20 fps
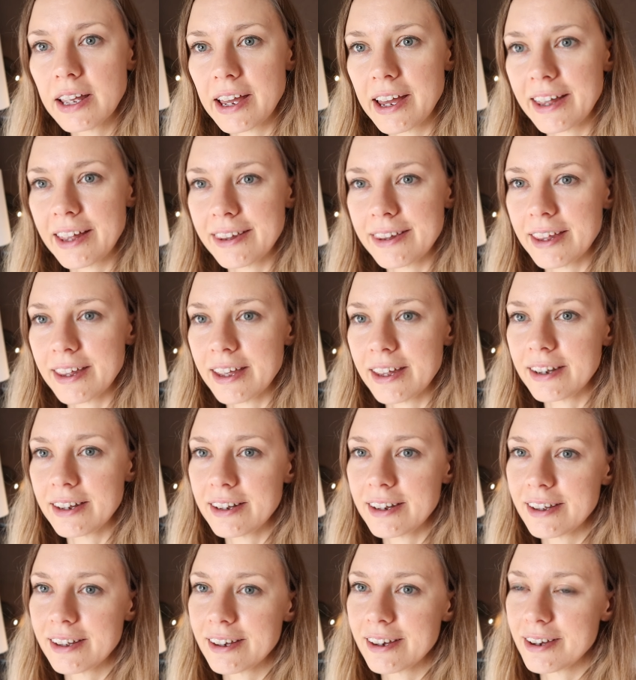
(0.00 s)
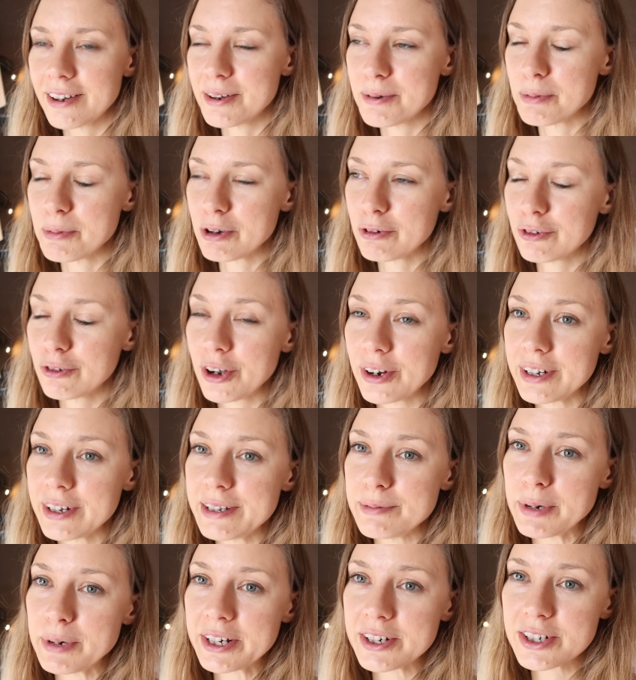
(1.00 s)
and then I
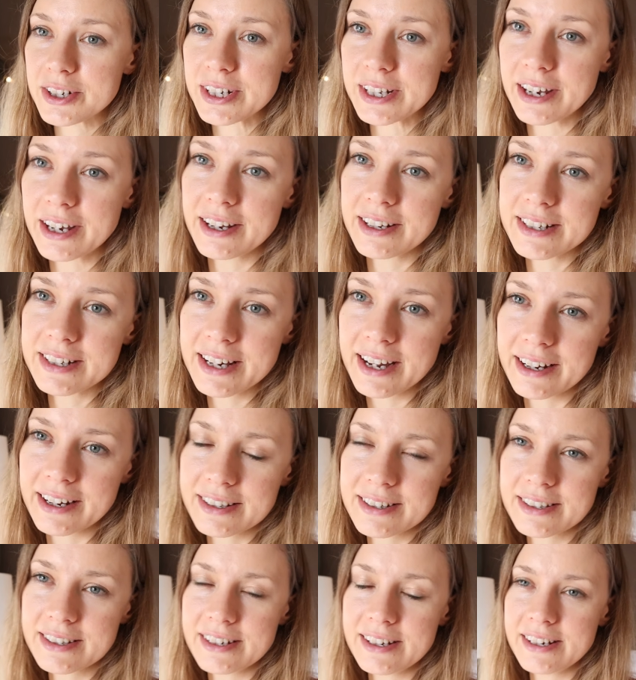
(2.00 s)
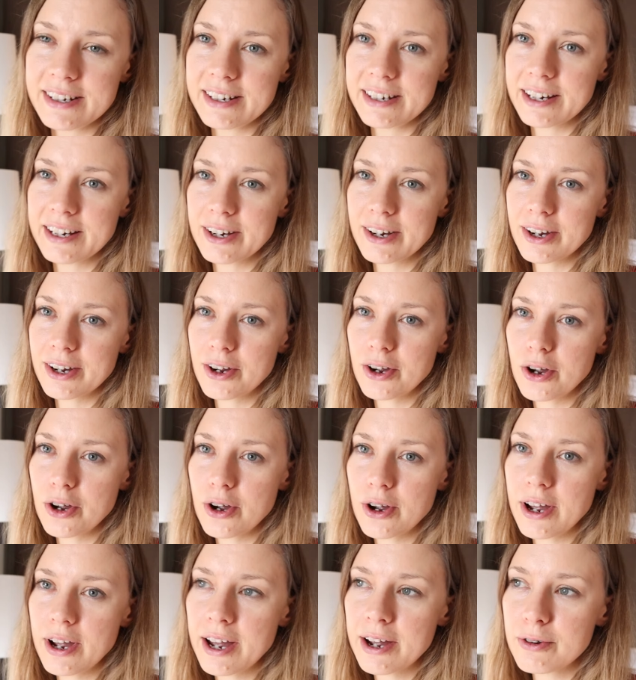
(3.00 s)
finally managed to get a taxi
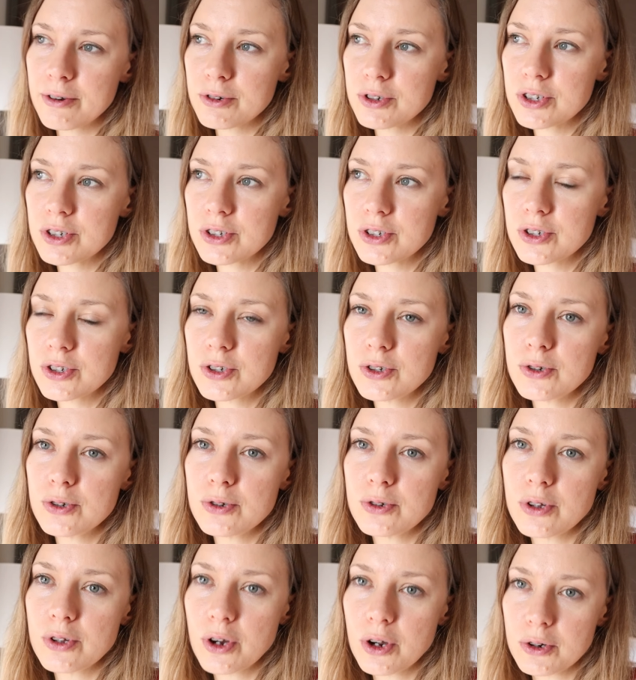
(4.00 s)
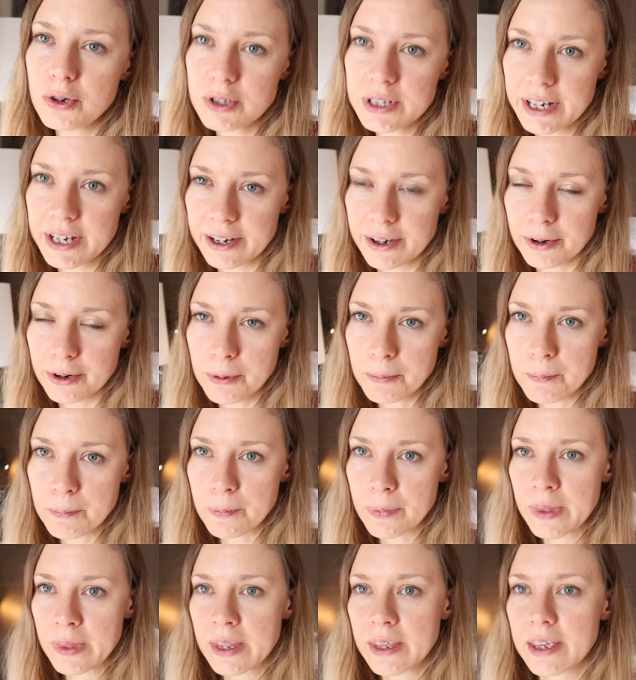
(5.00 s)
out to the hotel
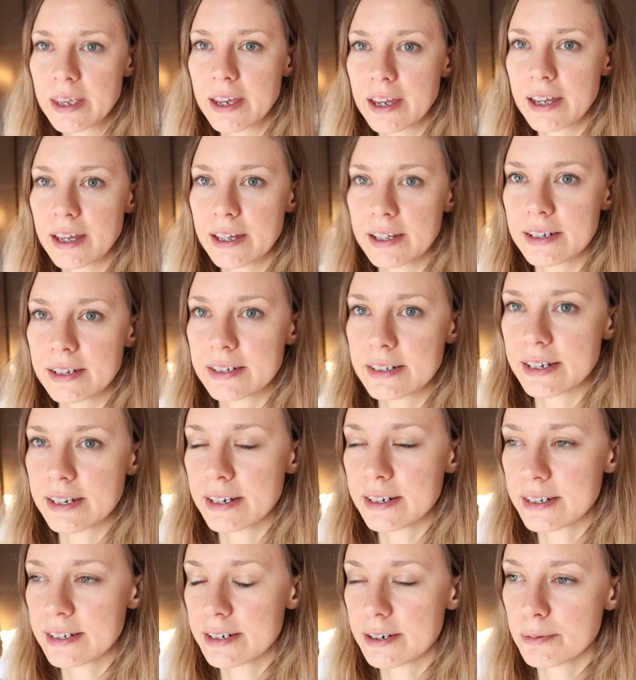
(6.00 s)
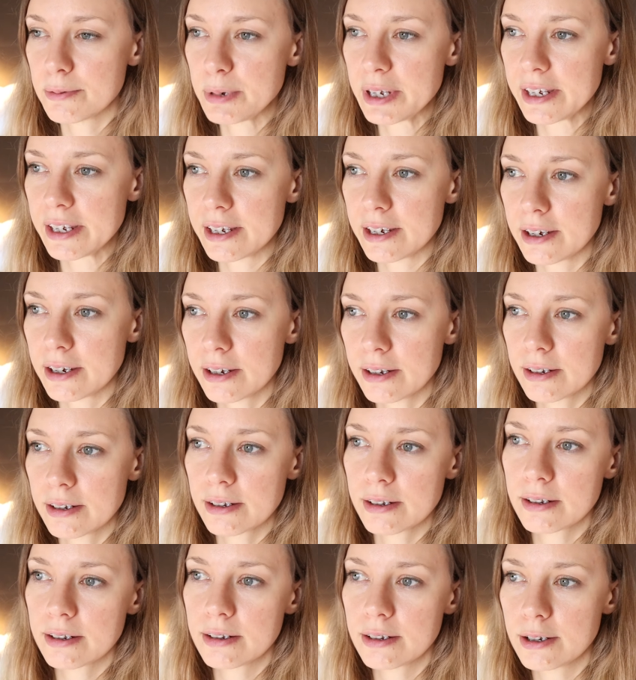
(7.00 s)
and ended up here
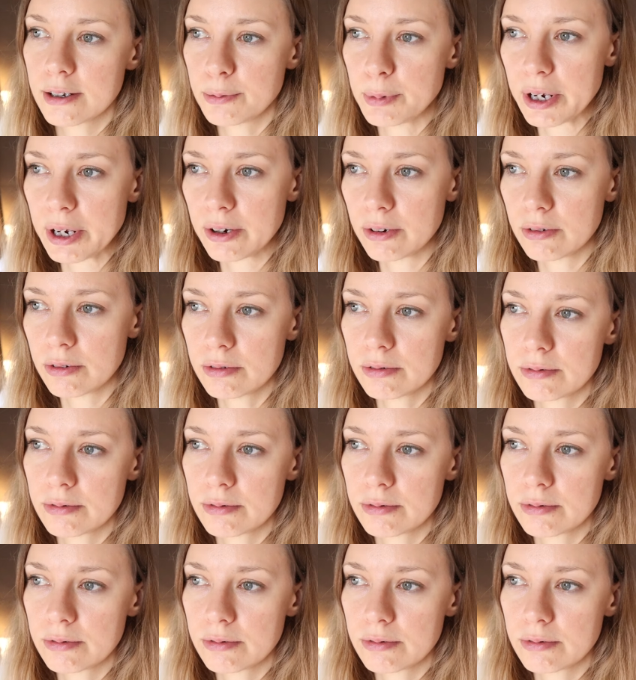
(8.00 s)
about